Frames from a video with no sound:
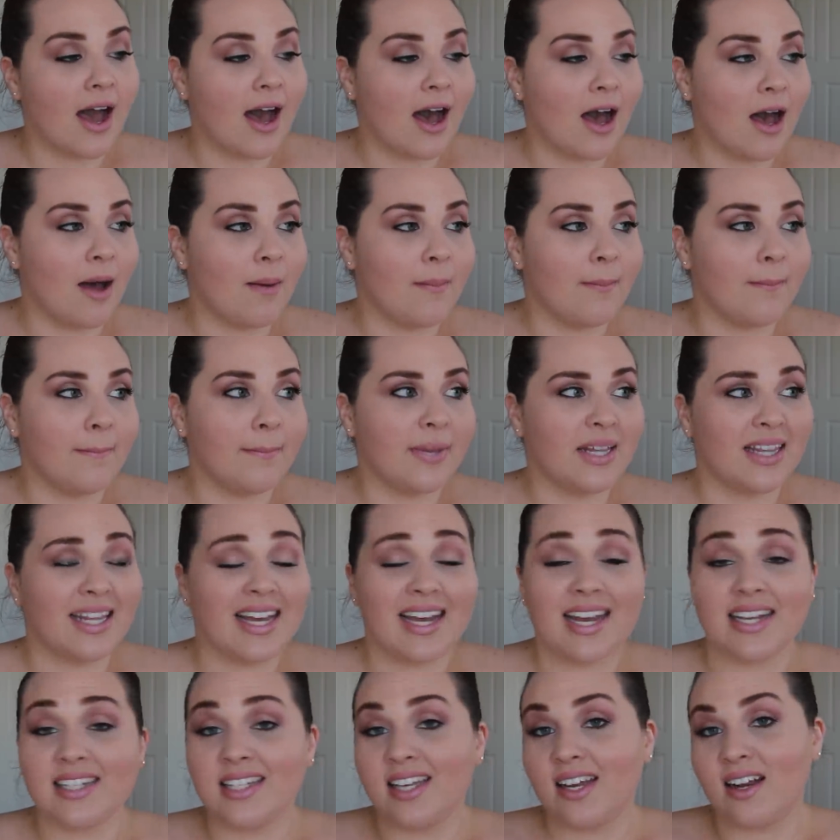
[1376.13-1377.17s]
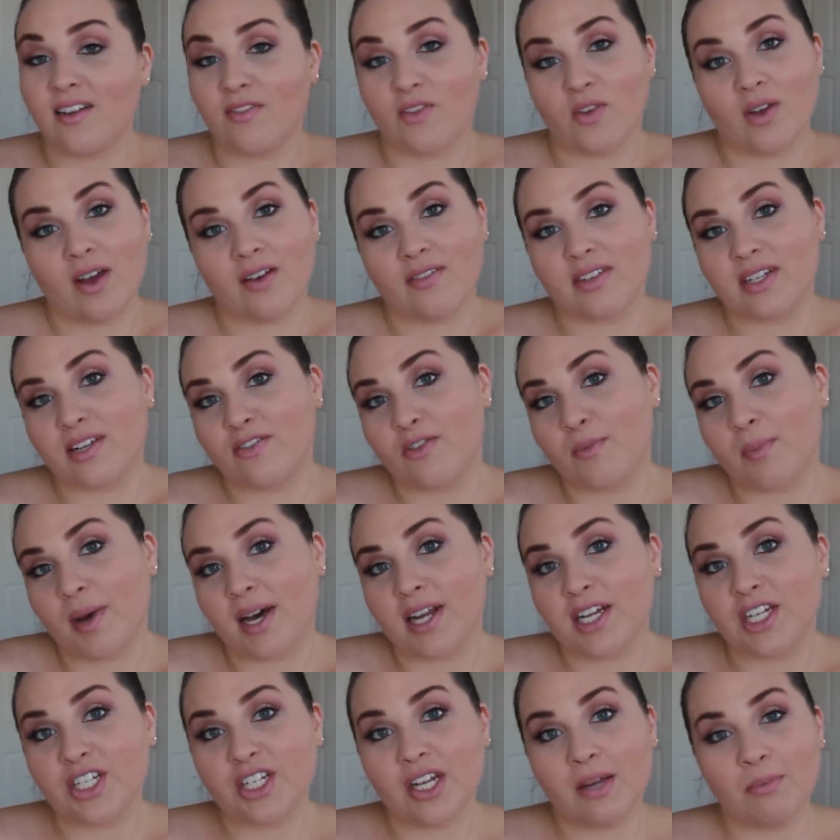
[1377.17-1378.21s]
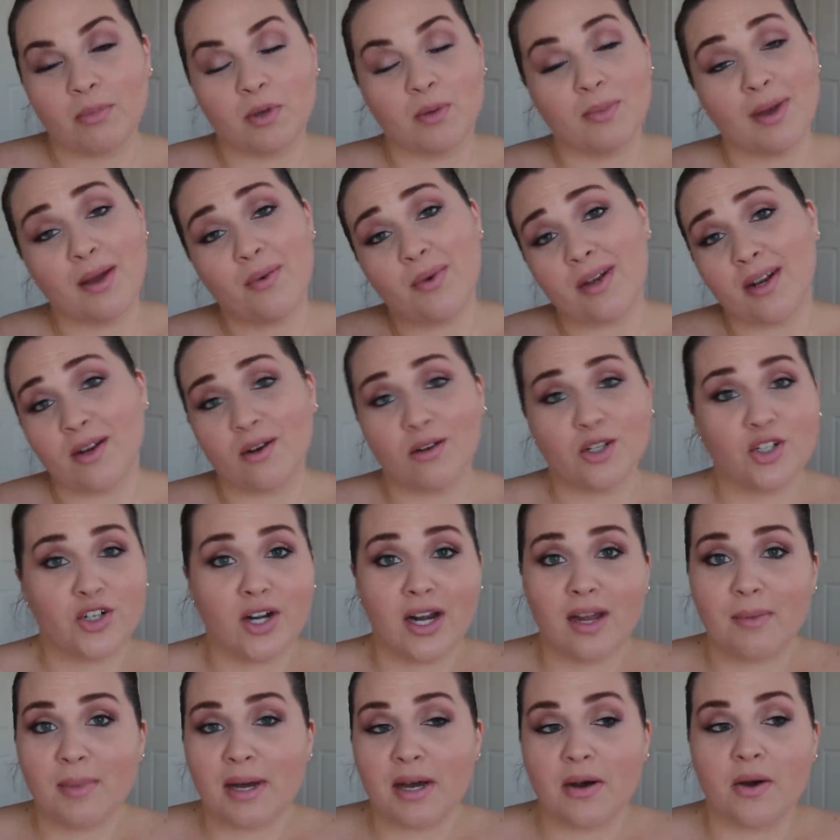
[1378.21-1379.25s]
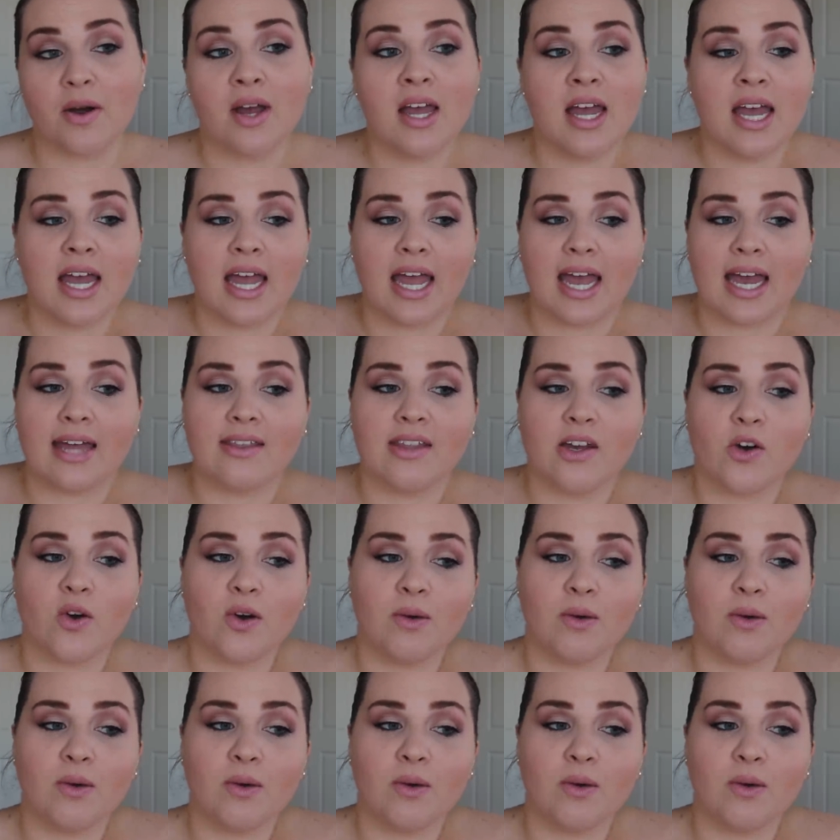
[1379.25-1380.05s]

But like I said, if you have a different body shape, you might want to go try them out. And they